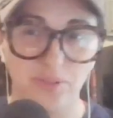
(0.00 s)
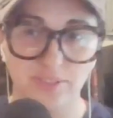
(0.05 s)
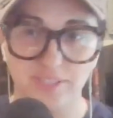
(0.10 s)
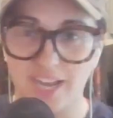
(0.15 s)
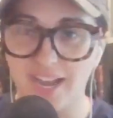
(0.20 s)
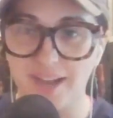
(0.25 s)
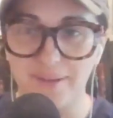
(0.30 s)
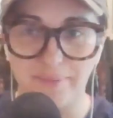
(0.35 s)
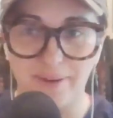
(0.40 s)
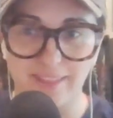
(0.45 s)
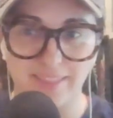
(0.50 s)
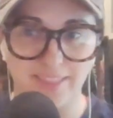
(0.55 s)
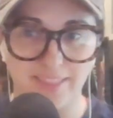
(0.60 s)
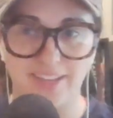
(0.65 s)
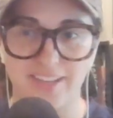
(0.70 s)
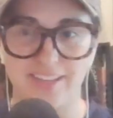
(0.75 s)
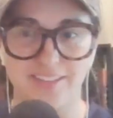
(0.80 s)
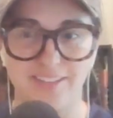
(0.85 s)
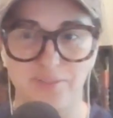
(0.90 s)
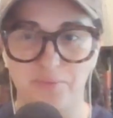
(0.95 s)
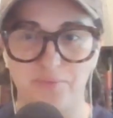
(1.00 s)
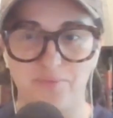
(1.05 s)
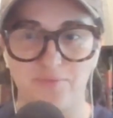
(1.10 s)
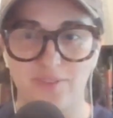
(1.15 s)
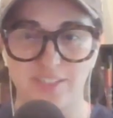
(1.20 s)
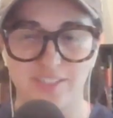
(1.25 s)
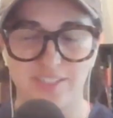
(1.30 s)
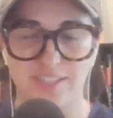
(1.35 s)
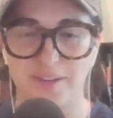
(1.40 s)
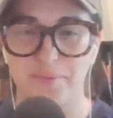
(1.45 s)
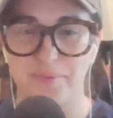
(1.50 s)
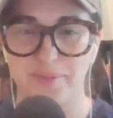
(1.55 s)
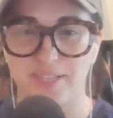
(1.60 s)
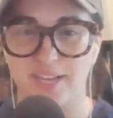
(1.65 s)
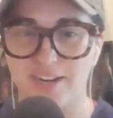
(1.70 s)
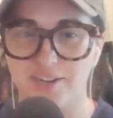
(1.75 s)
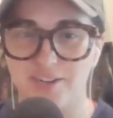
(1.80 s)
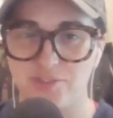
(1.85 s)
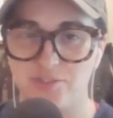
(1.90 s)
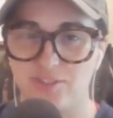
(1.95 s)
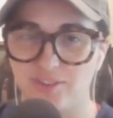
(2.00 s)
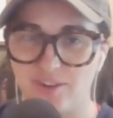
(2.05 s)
time I thought his first name was actually